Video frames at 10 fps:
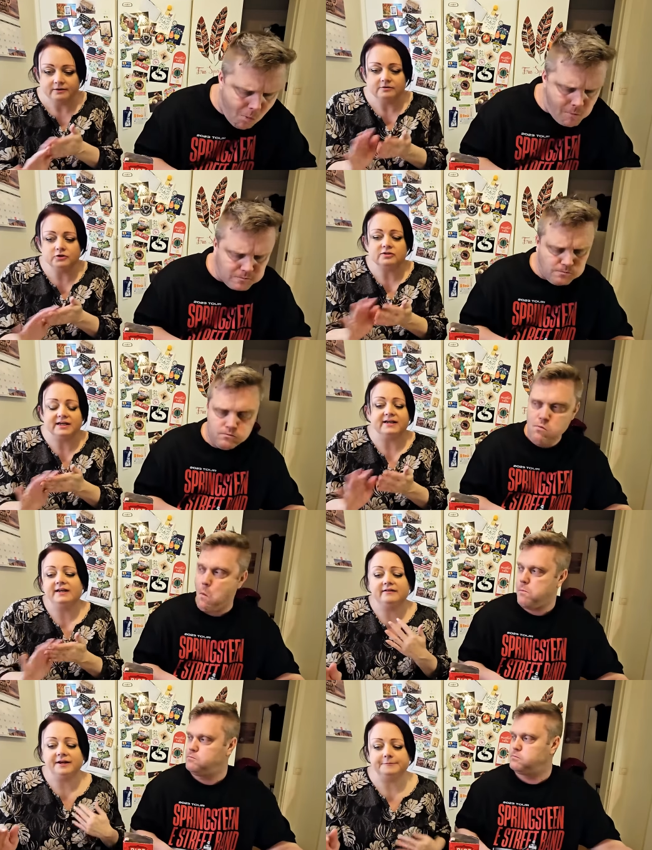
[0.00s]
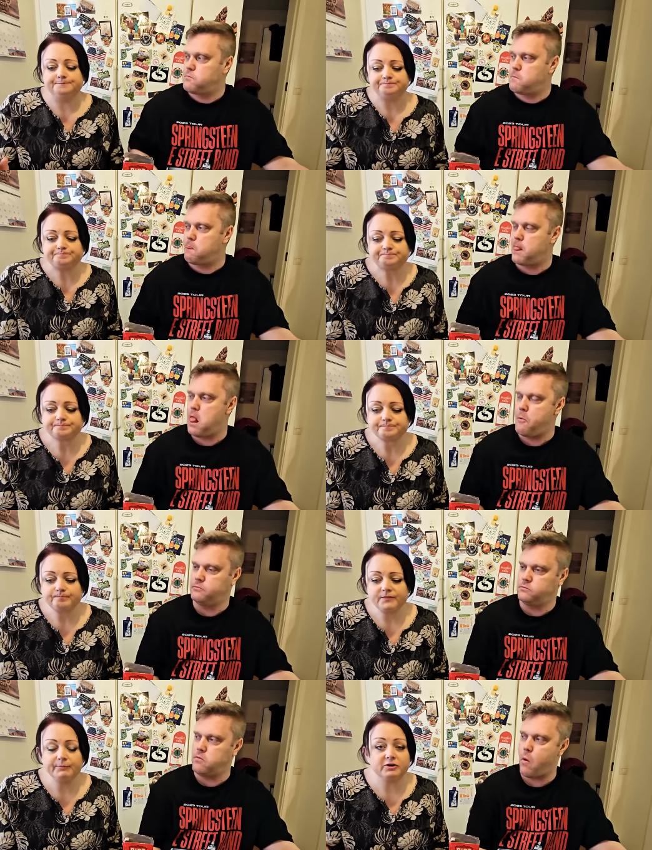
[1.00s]
Speaker 1: looking in um,
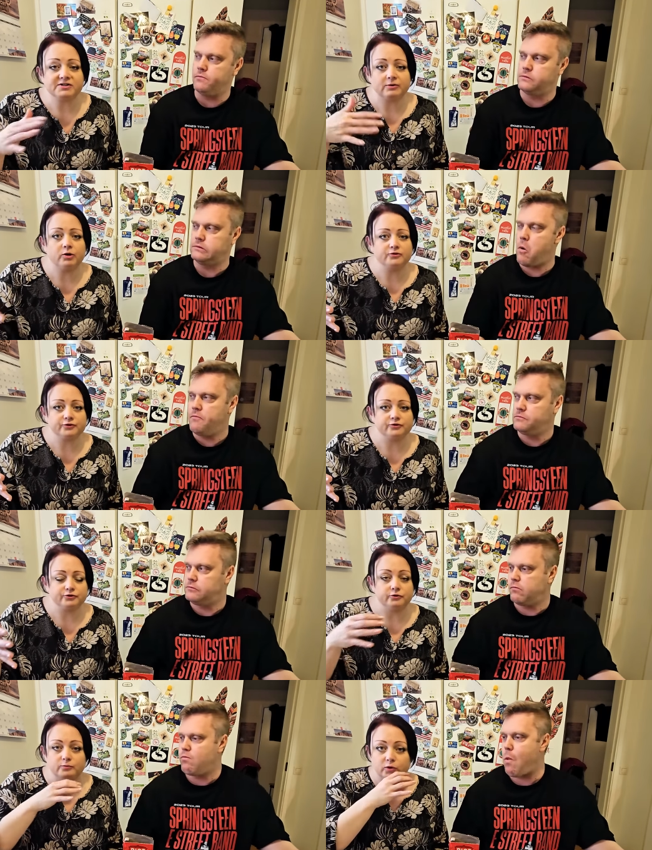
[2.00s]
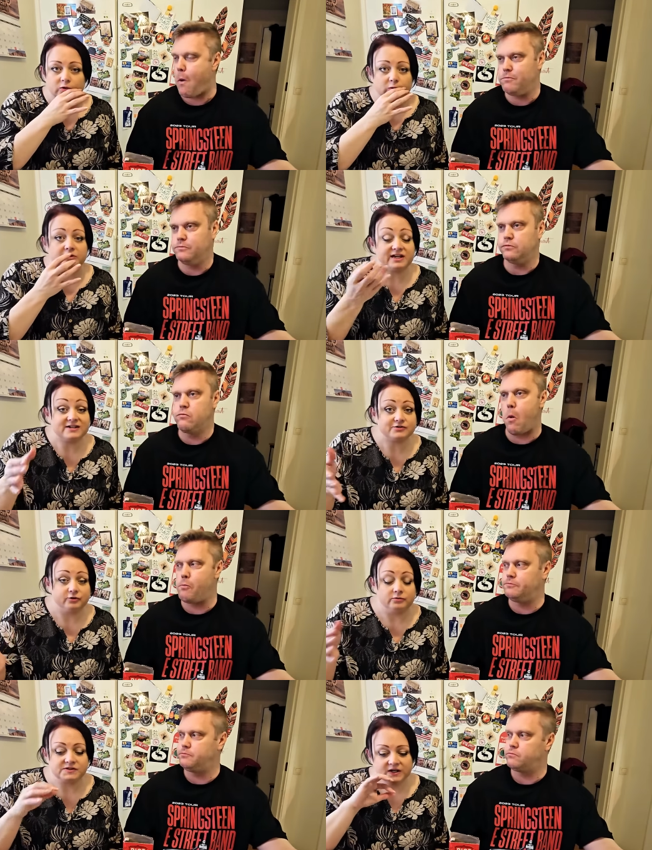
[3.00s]
because I want to do more corn
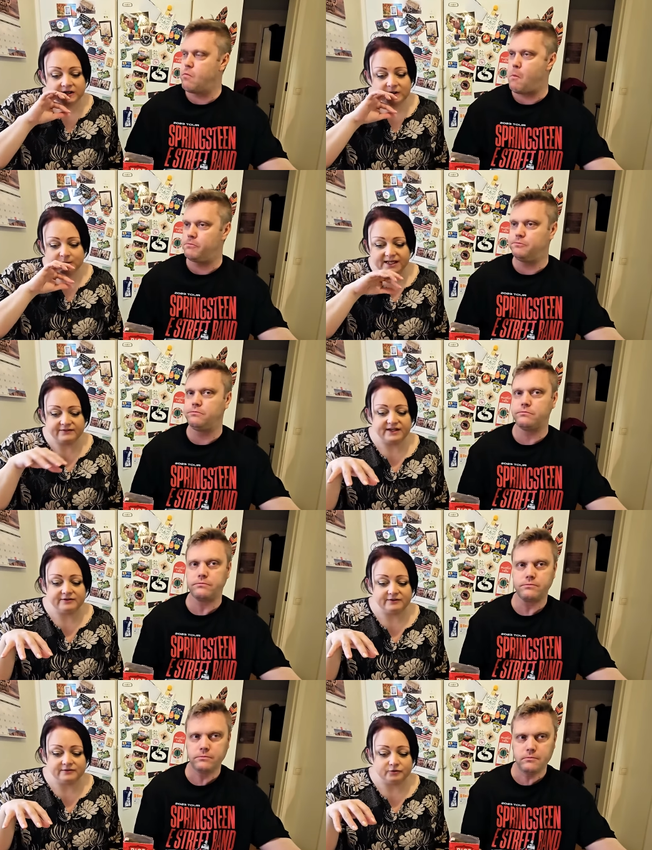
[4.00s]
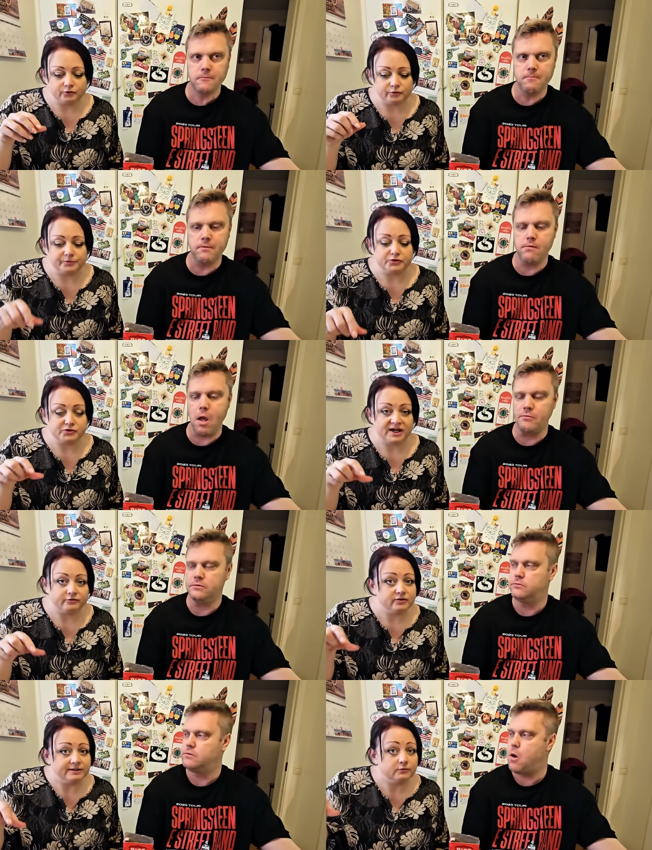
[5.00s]
casseroles, and then you're supposed to have
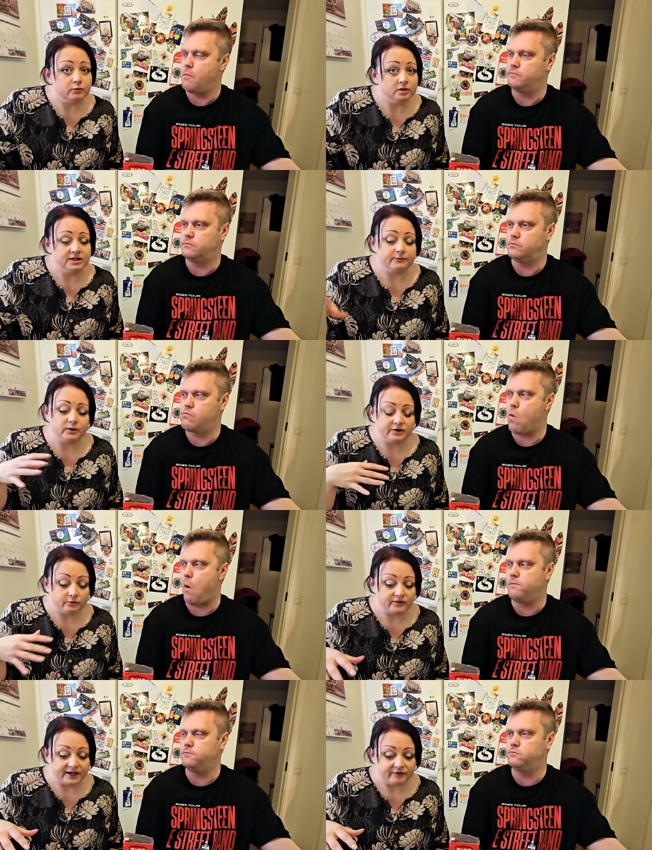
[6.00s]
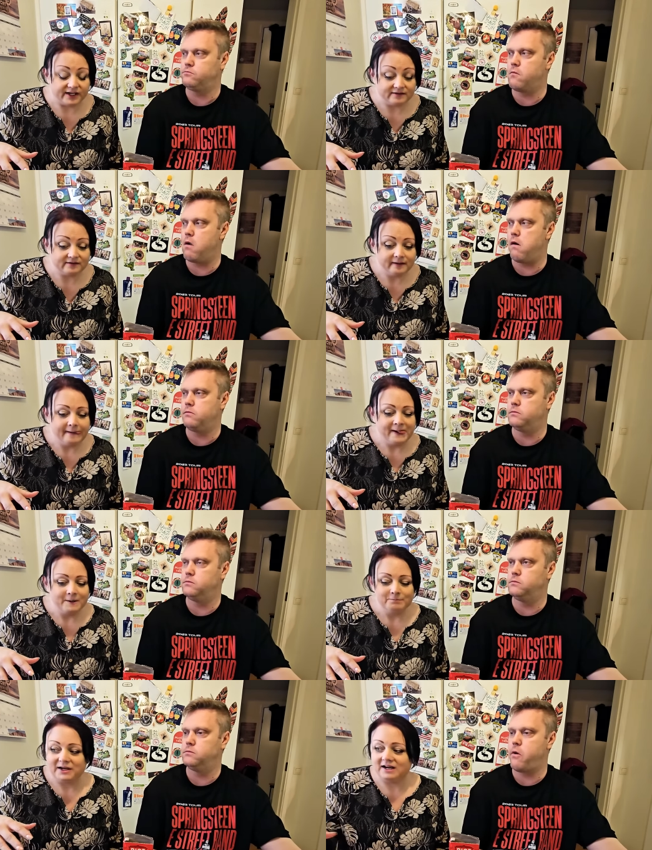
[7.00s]
cream corn, and we don't have that.
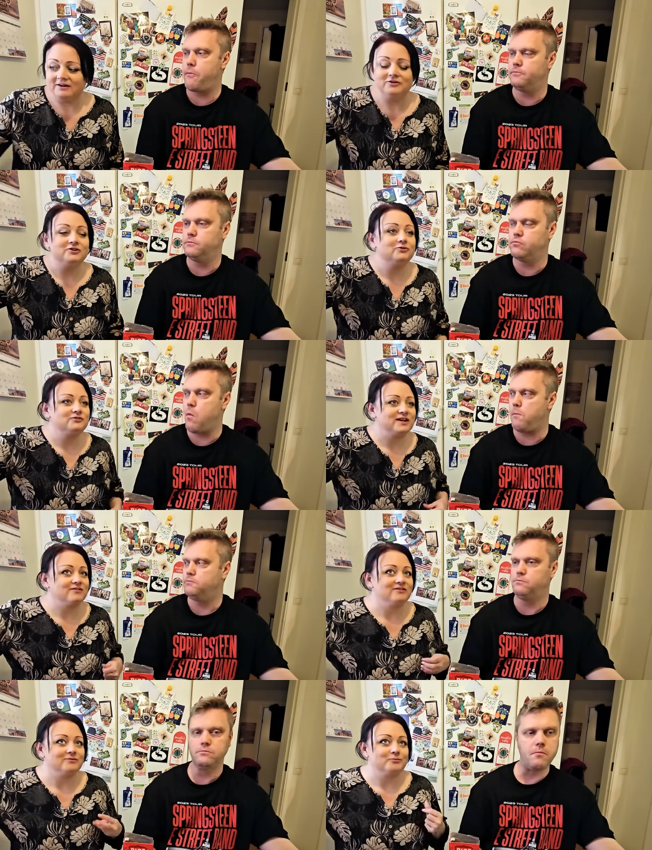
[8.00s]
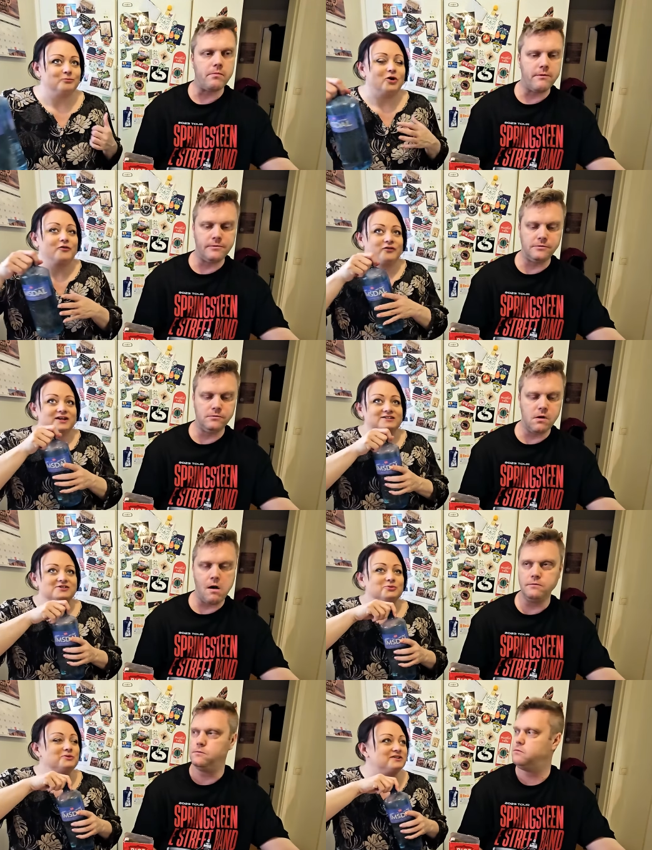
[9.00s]
But I looked at Martha
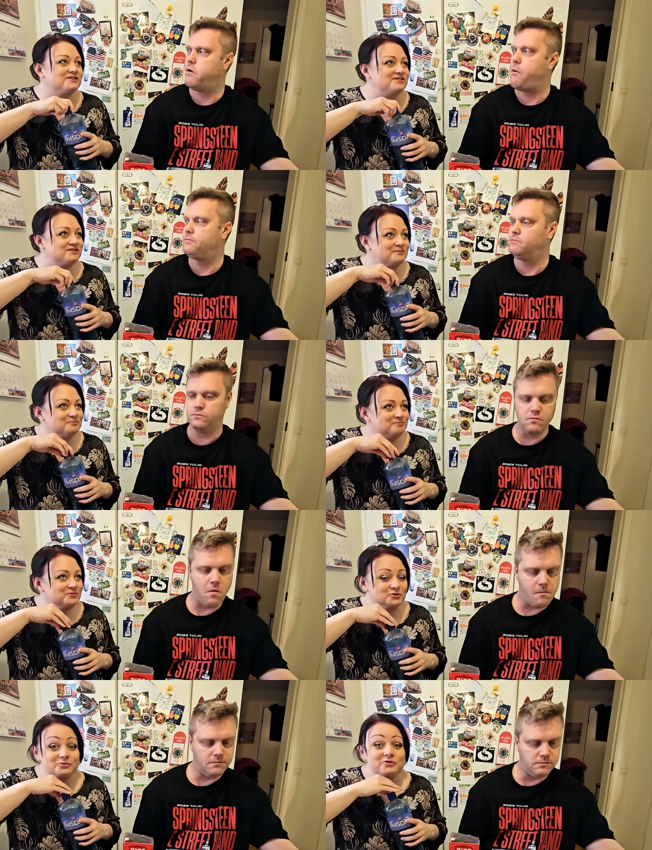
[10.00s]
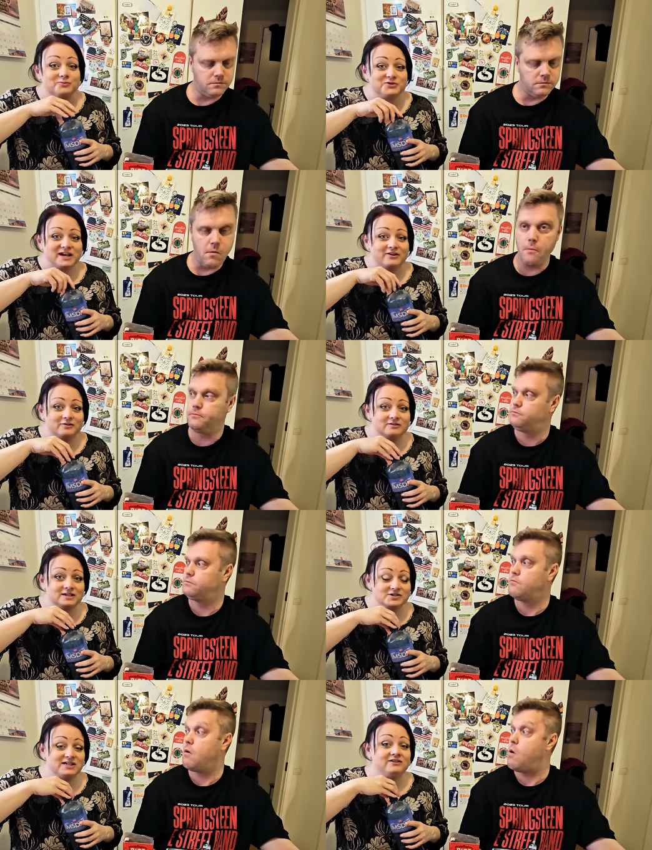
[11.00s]
Stewart's YouTube channel, and
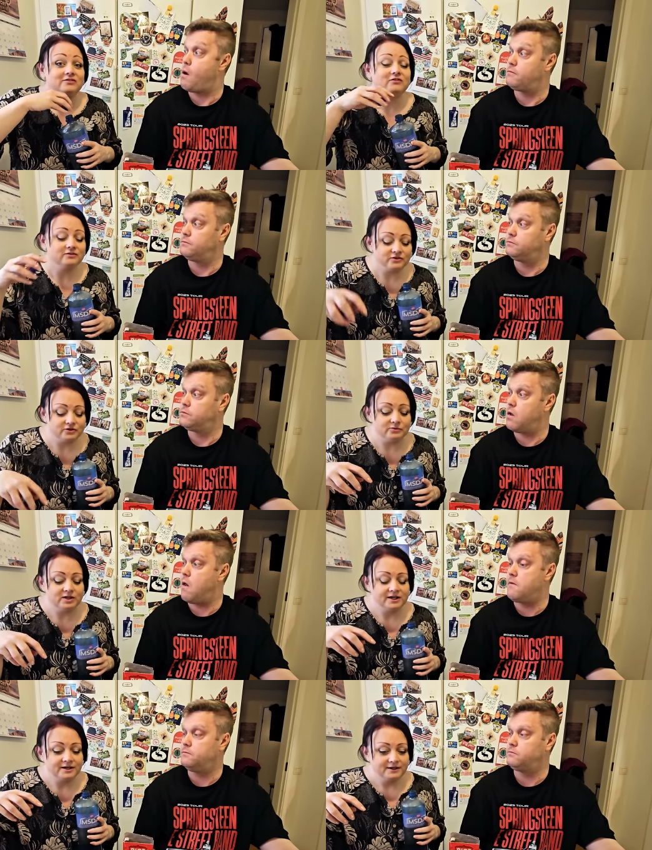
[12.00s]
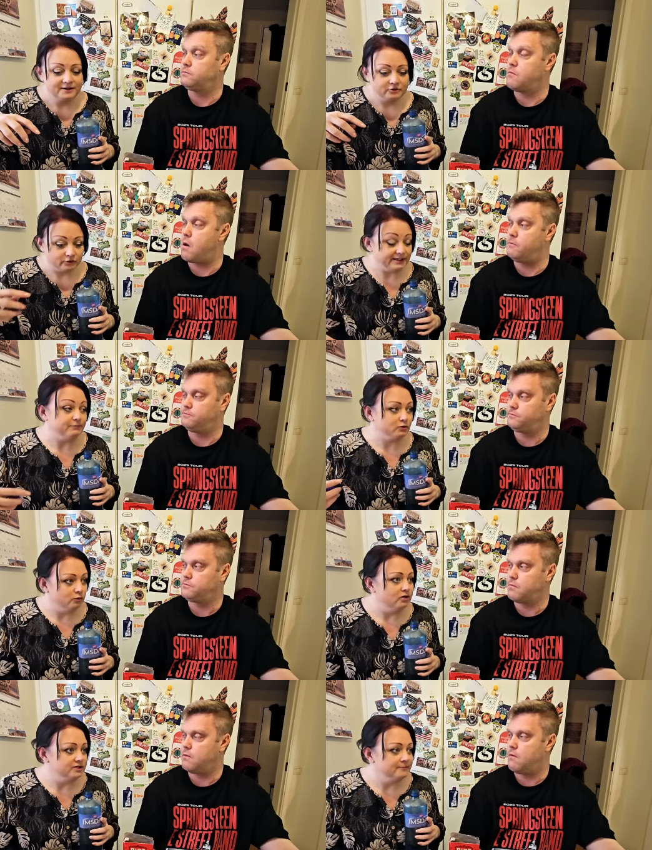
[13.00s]
she do cream
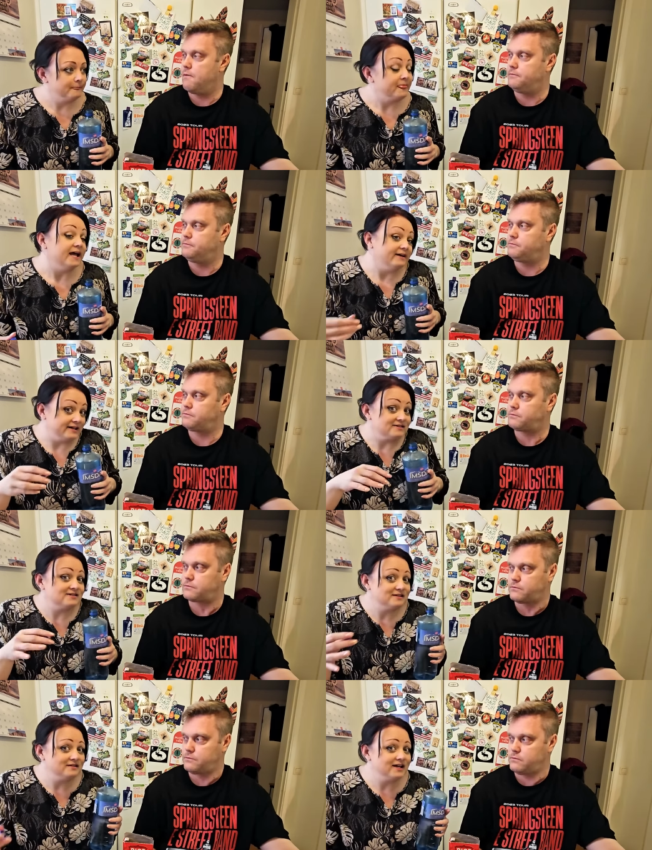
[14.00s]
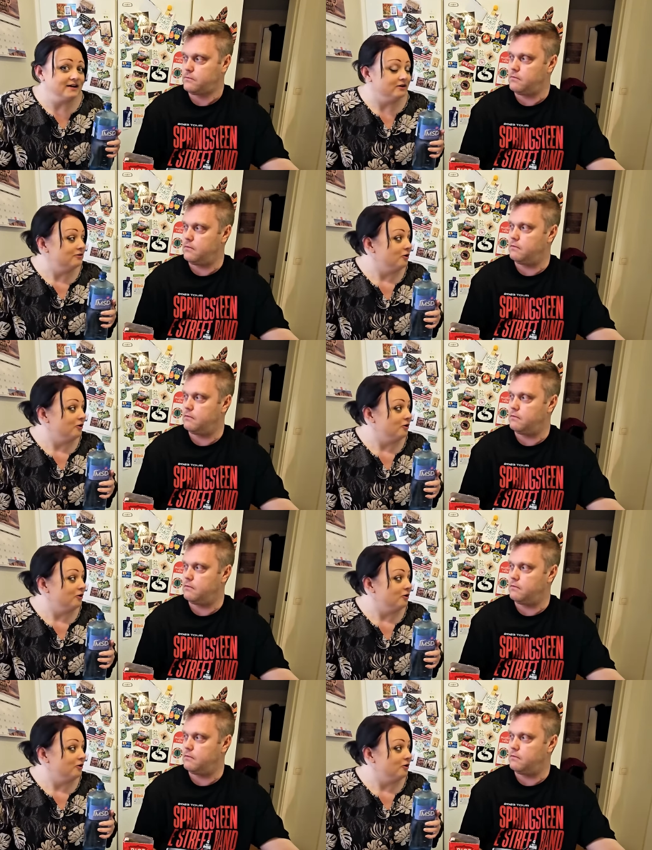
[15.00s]
corn, and it's kind of